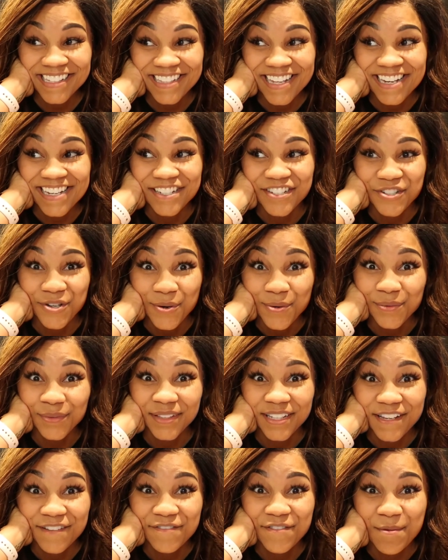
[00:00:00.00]
Like, don't
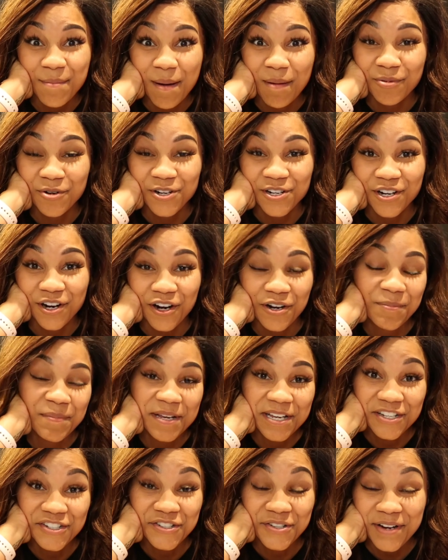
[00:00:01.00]
leave the memory card
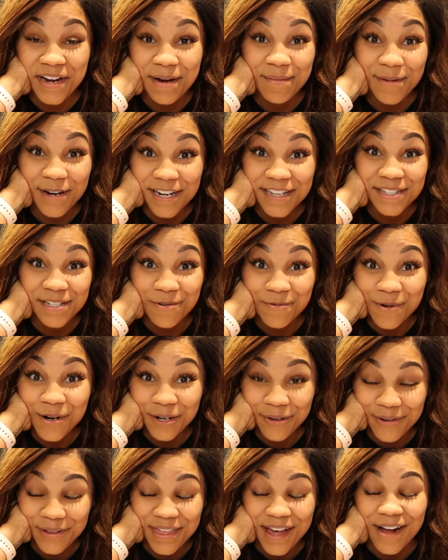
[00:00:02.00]
because your camera doesn't
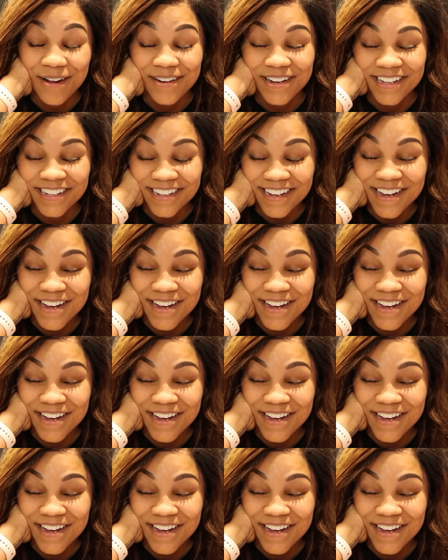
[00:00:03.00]
work without it.